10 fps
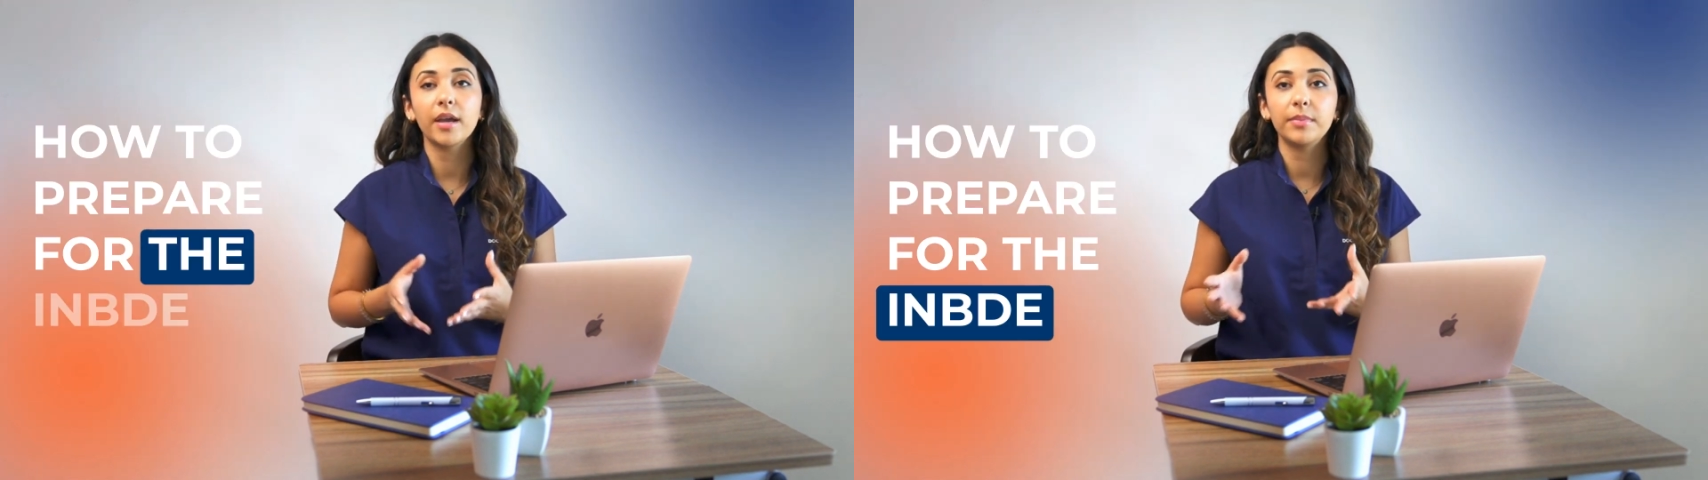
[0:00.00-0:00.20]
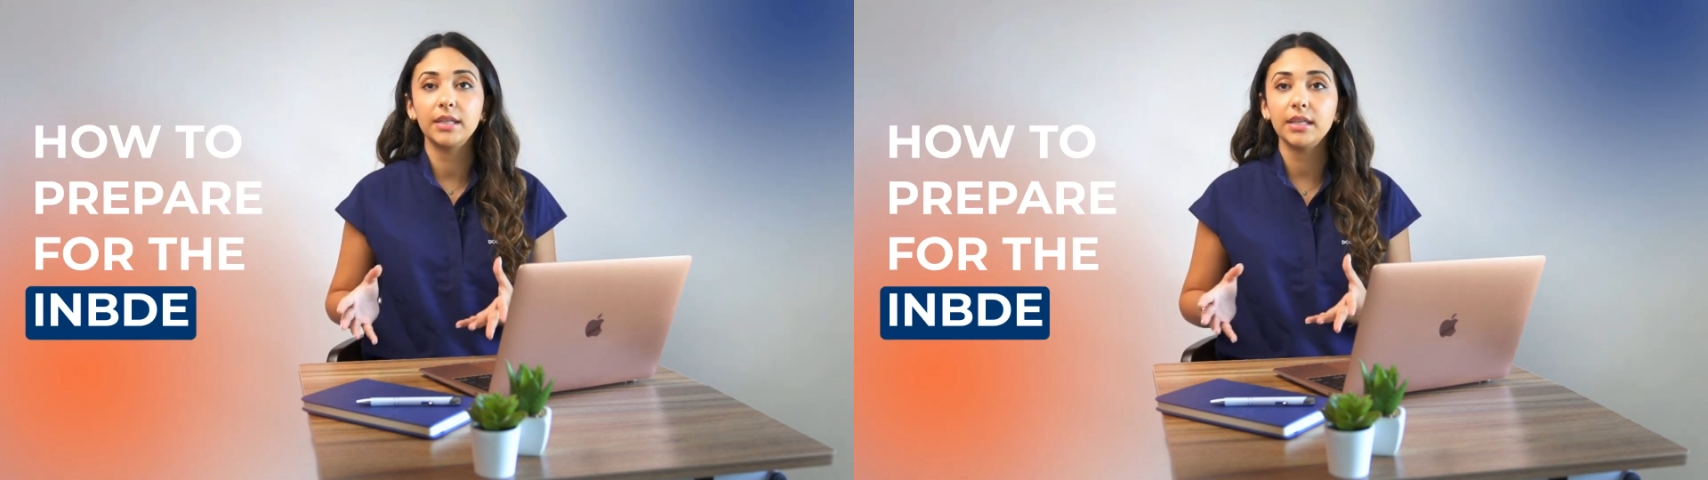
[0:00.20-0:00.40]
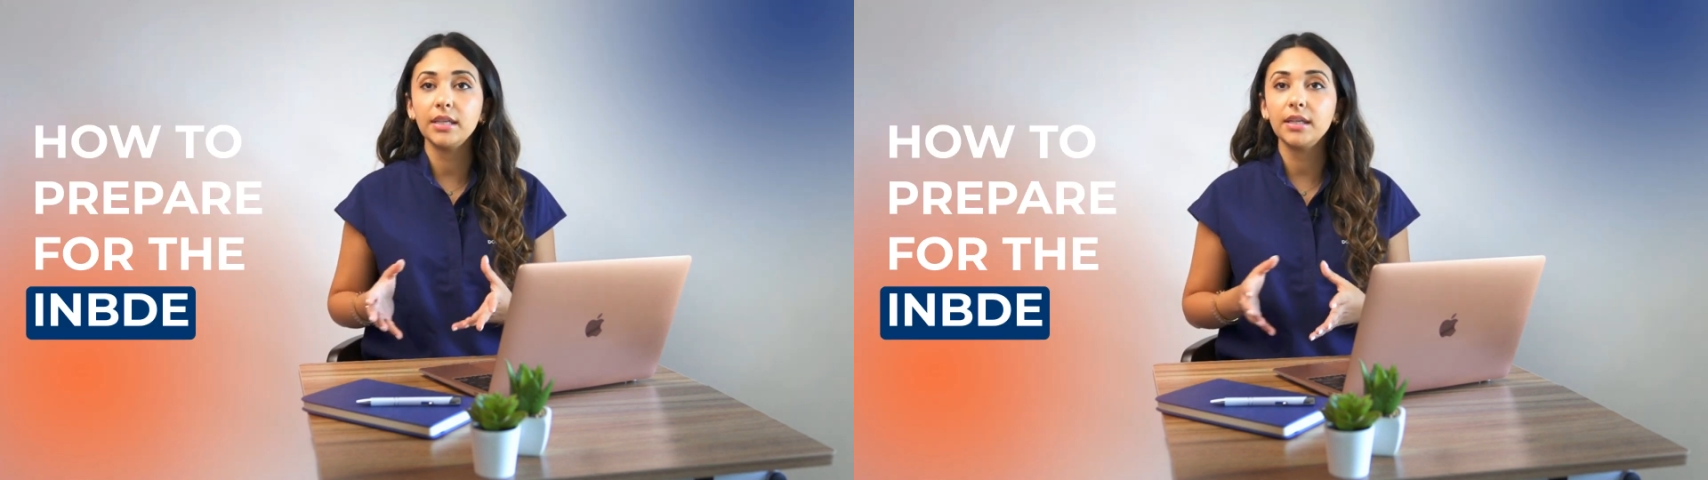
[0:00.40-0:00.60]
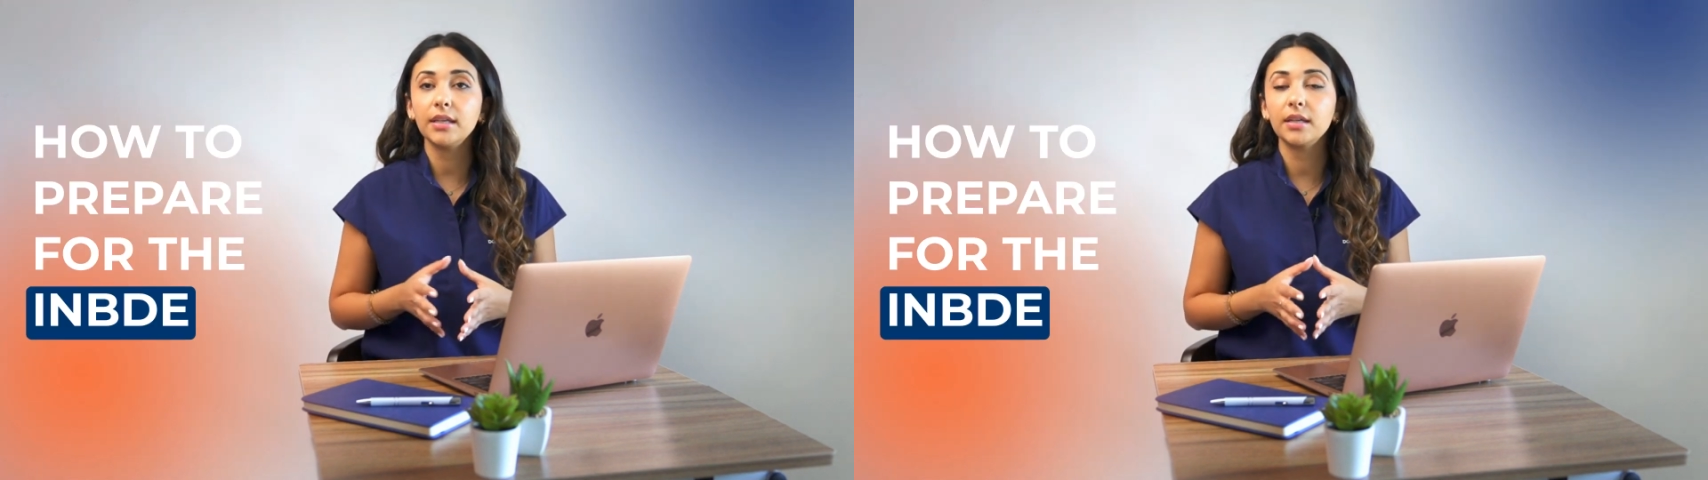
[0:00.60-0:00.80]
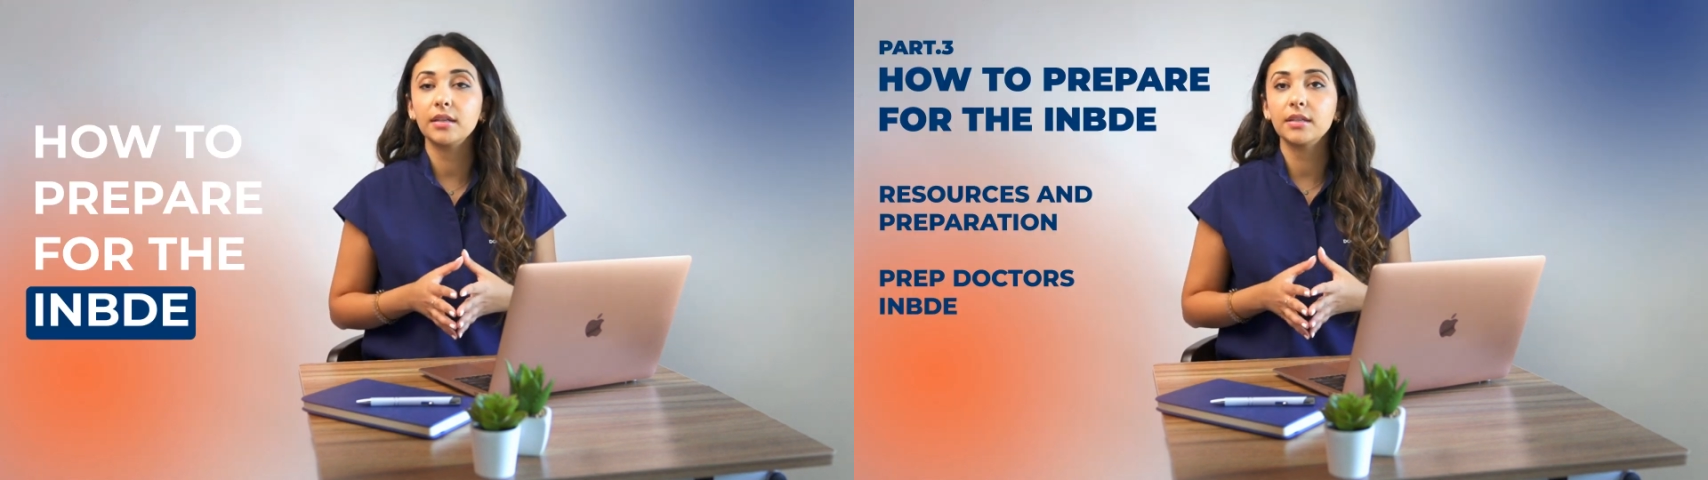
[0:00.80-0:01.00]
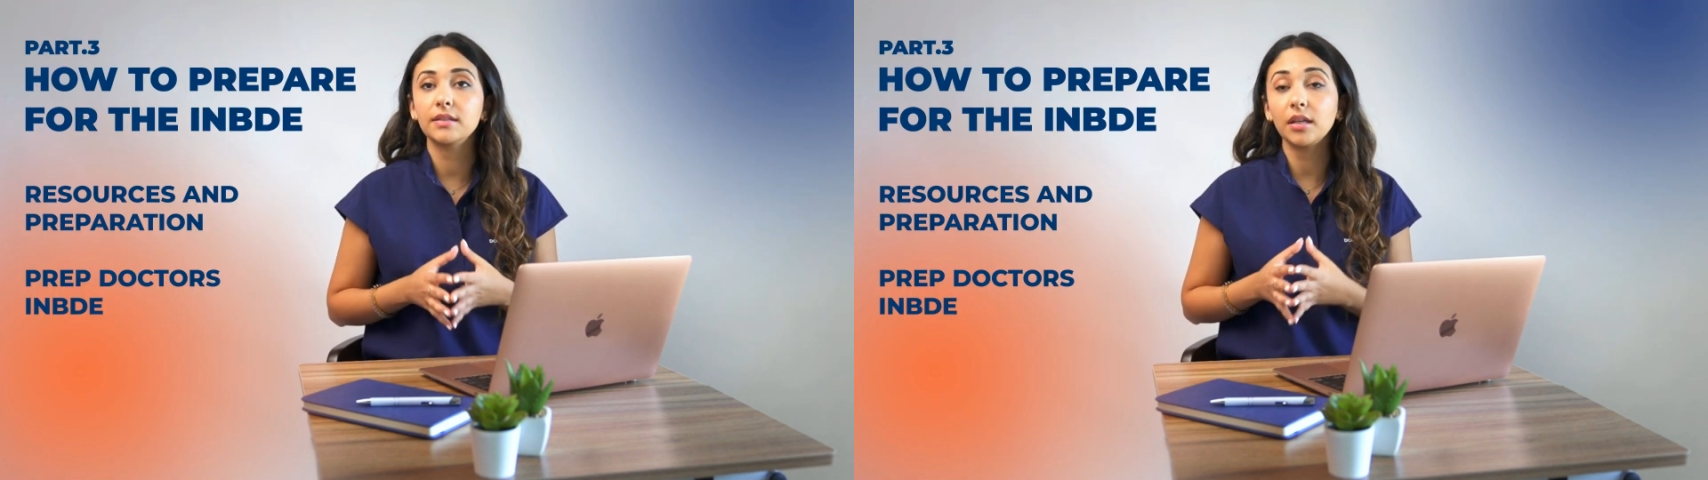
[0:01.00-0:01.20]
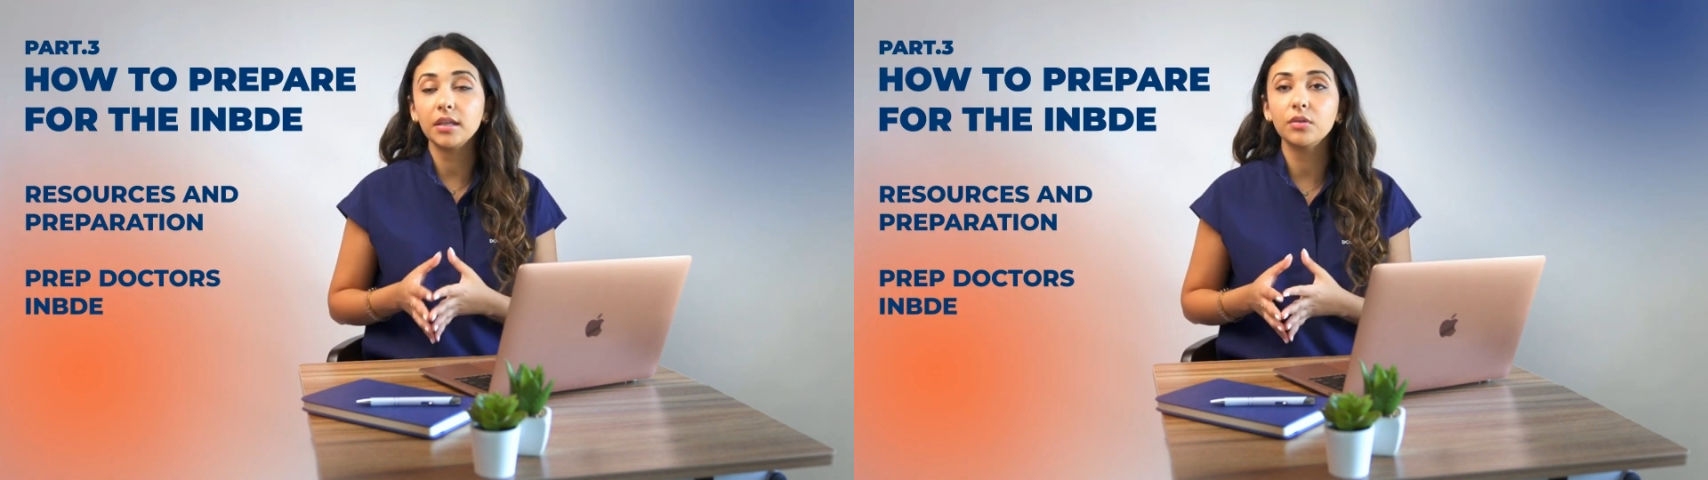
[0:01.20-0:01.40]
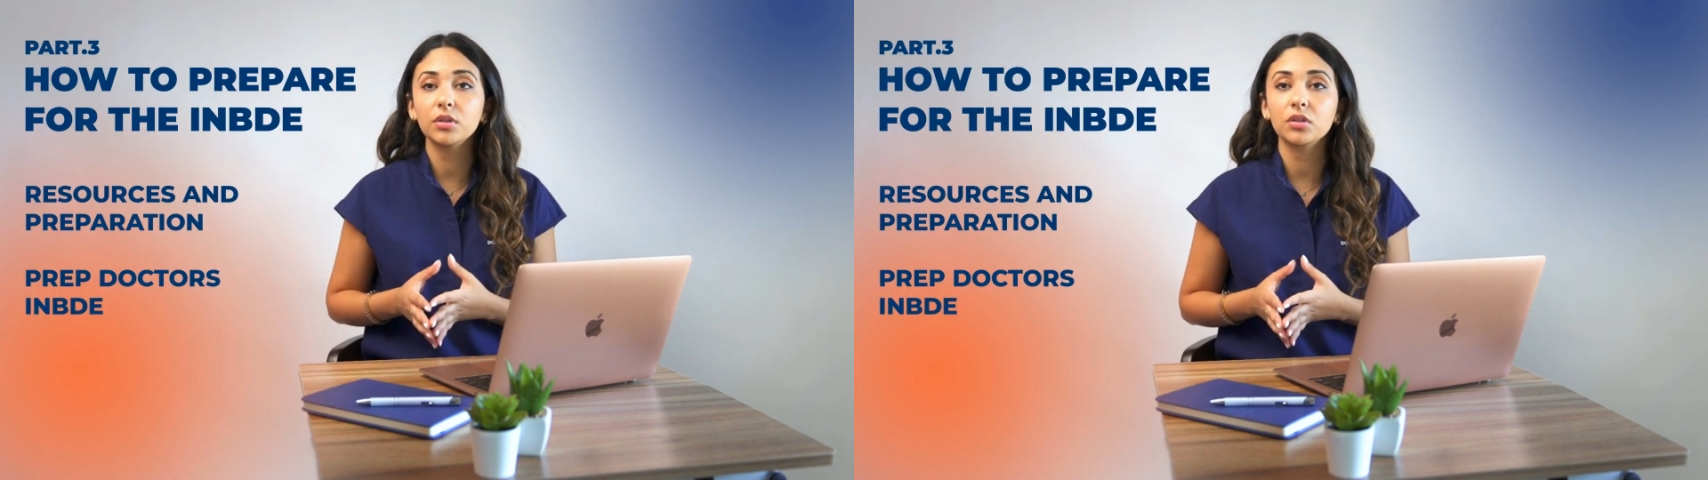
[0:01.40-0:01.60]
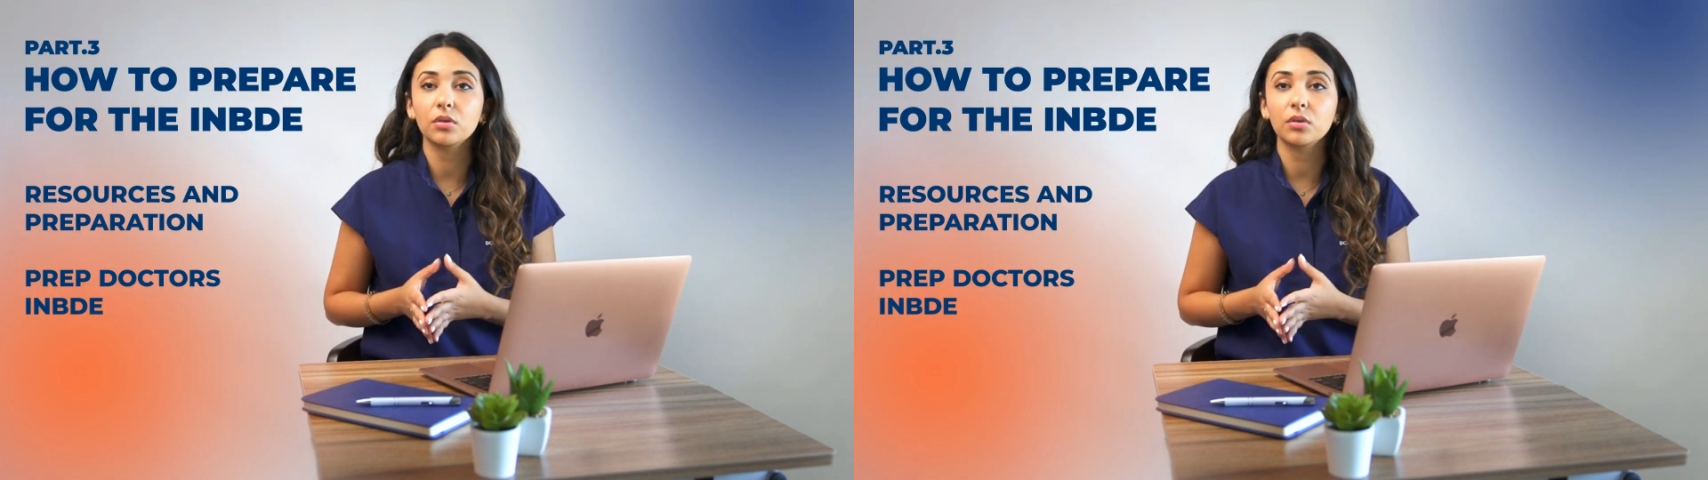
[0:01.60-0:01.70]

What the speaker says: INBDE, the study